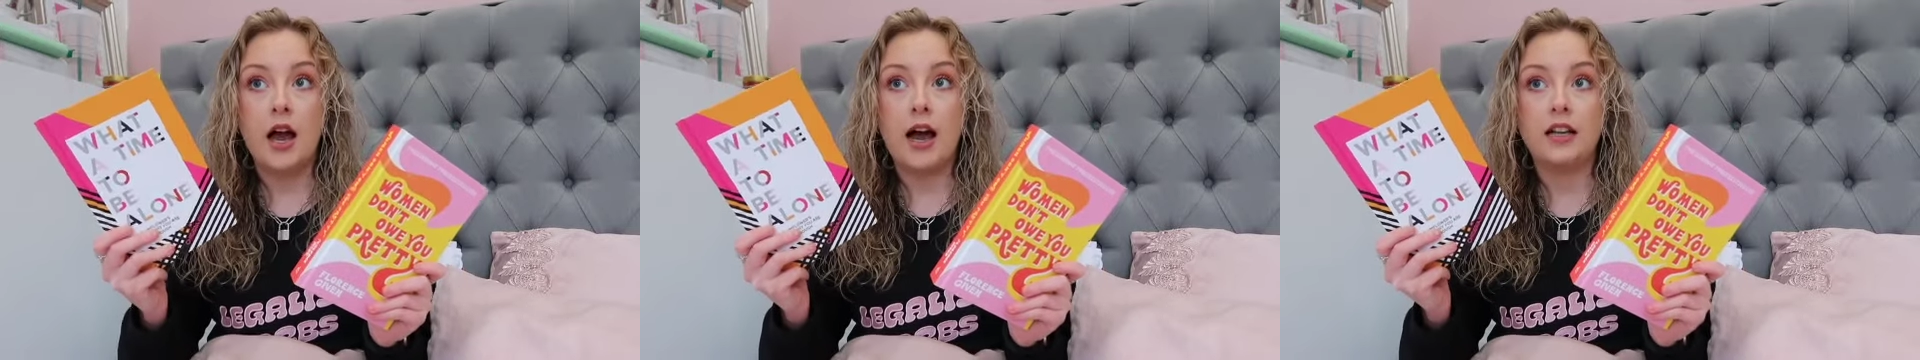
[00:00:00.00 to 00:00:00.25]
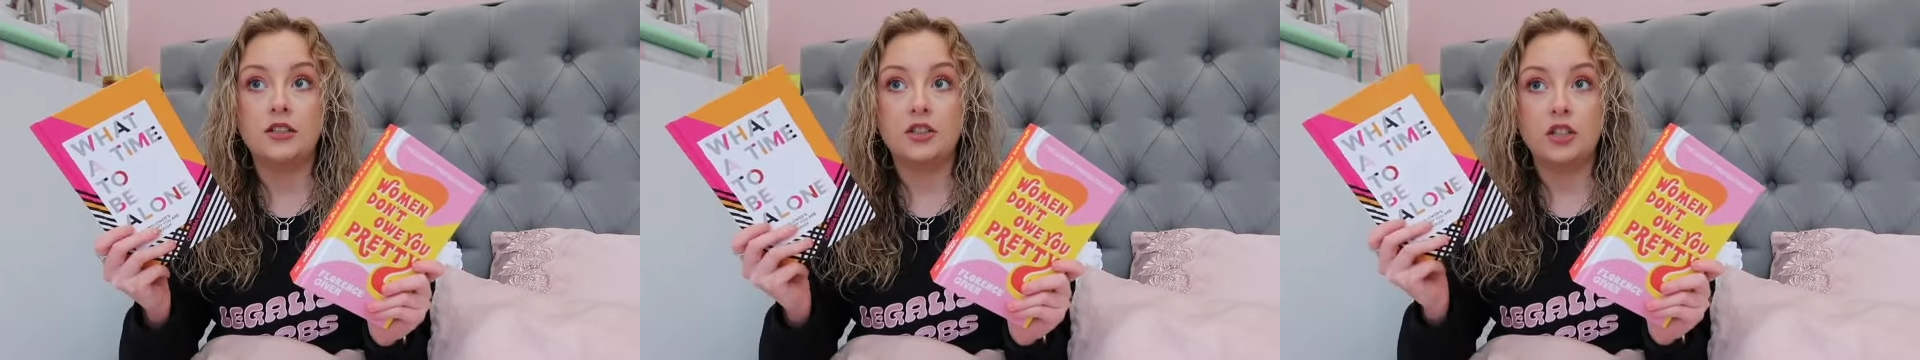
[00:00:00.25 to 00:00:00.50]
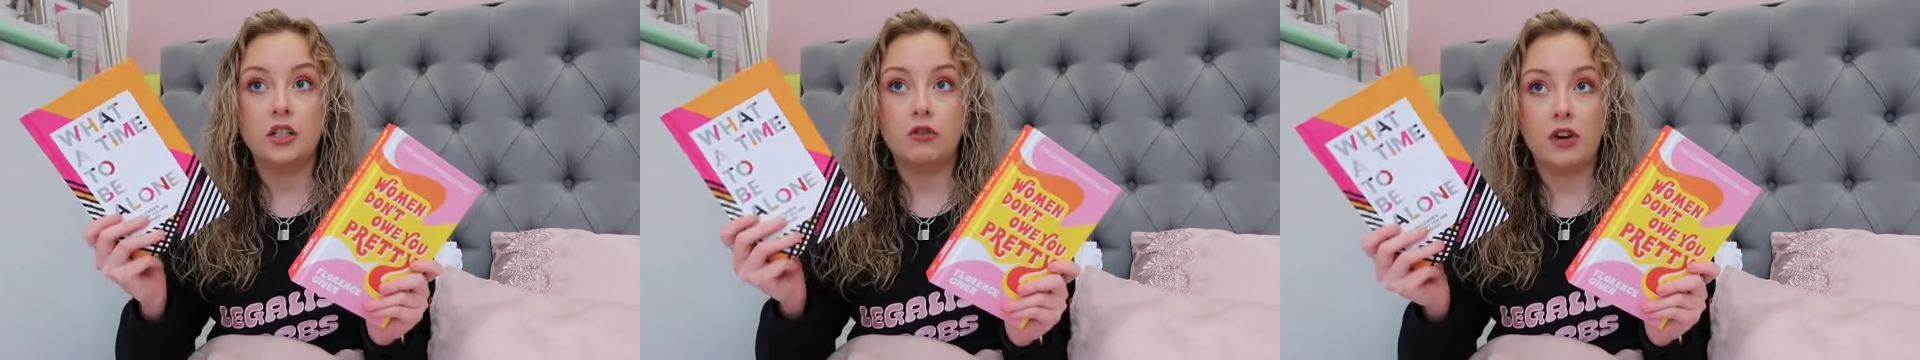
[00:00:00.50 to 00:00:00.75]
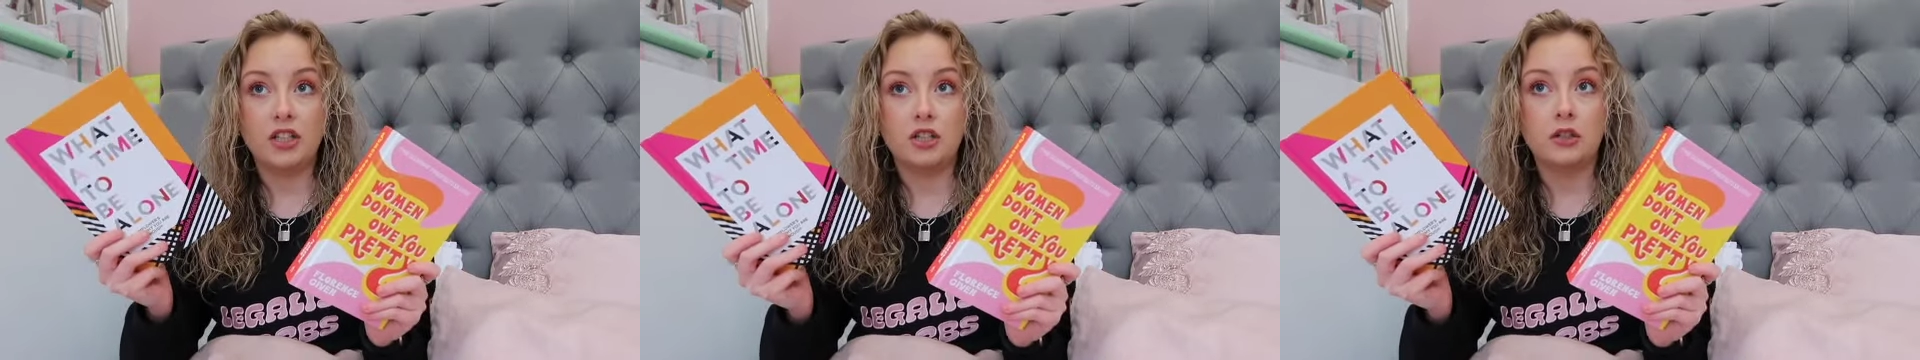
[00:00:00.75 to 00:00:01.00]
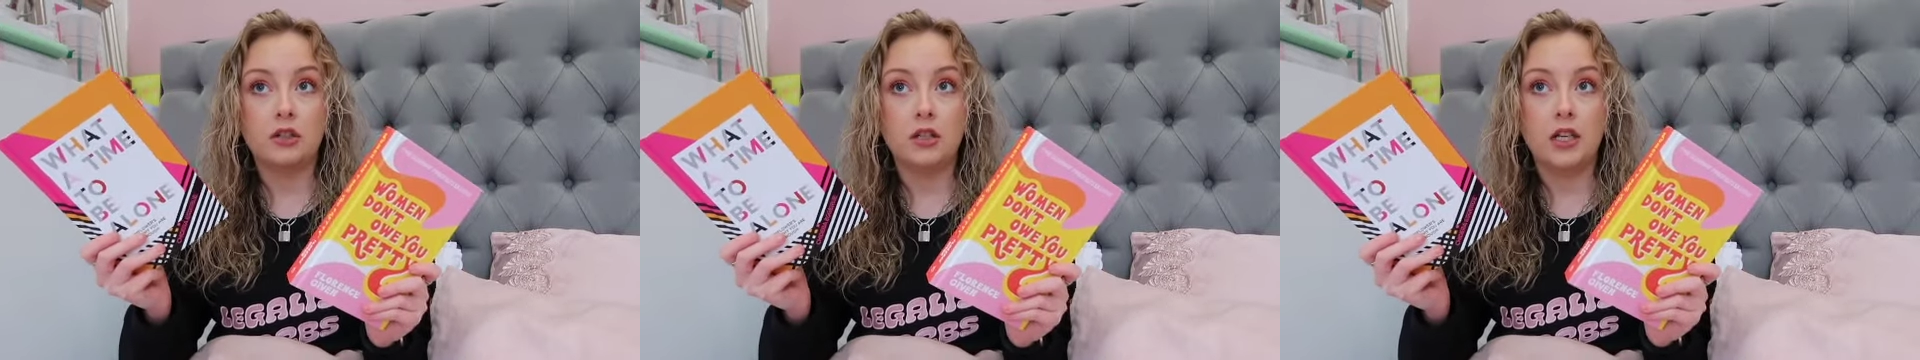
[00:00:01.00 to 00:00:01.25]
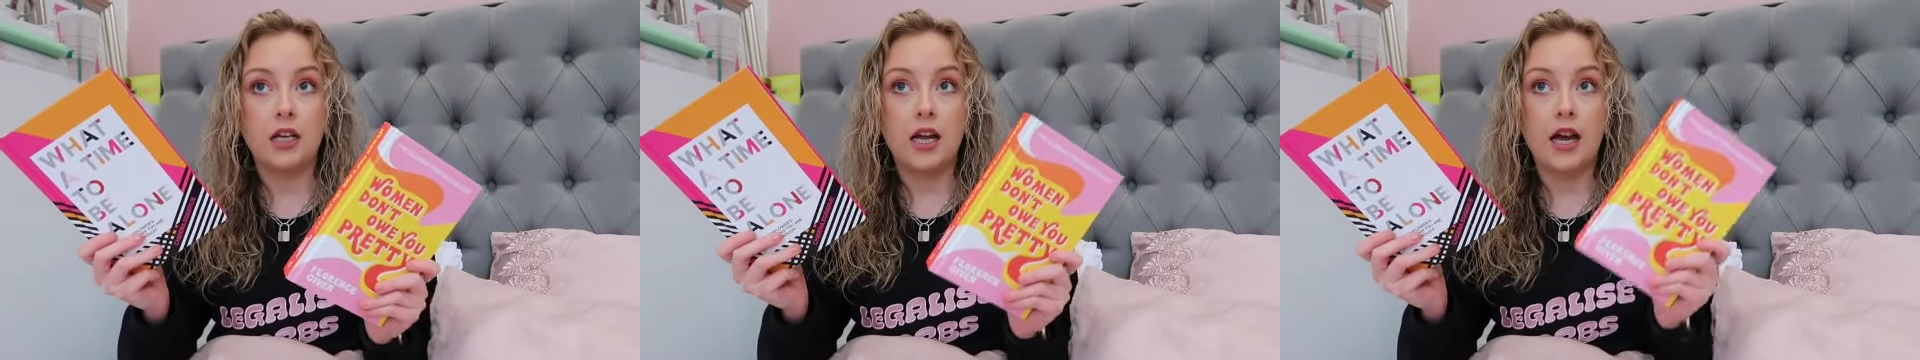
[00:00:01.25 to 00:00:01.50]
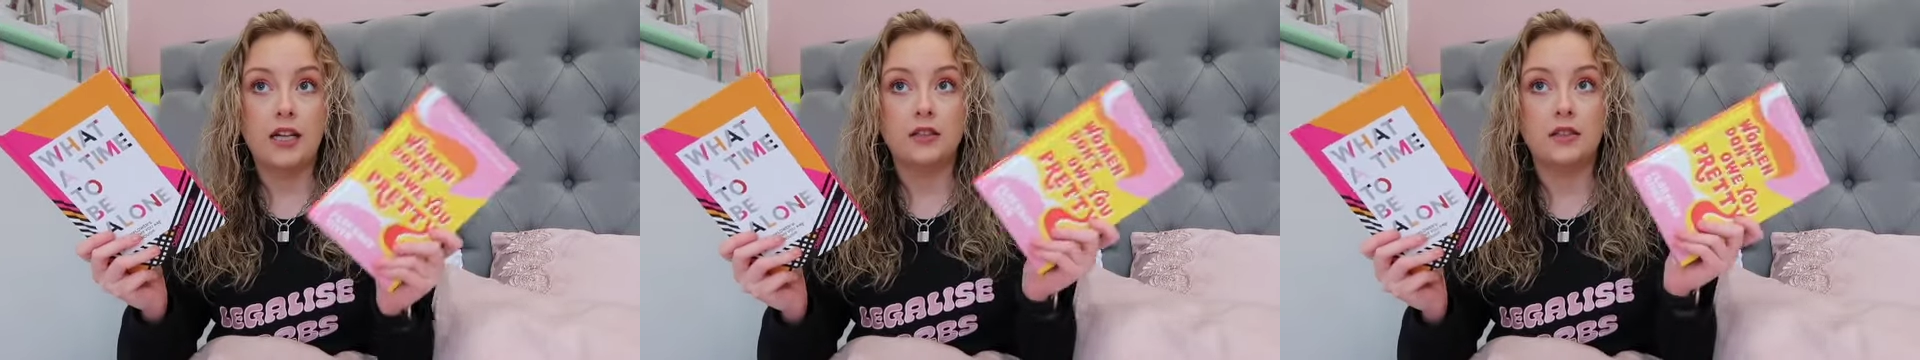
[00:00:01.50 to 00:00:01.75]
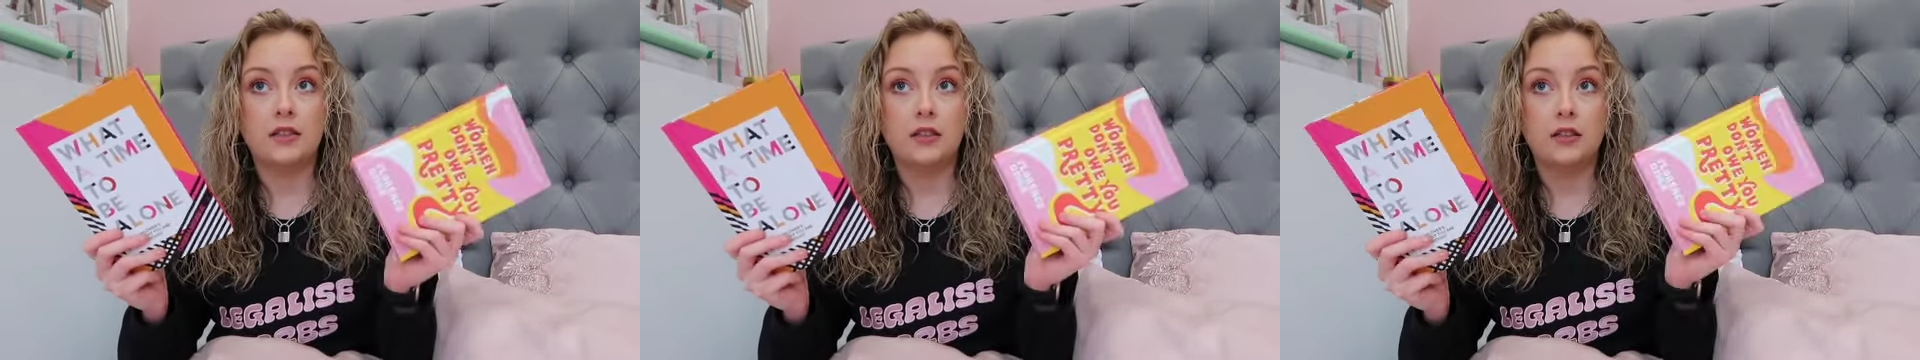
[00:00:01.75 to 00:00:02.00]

and she originally had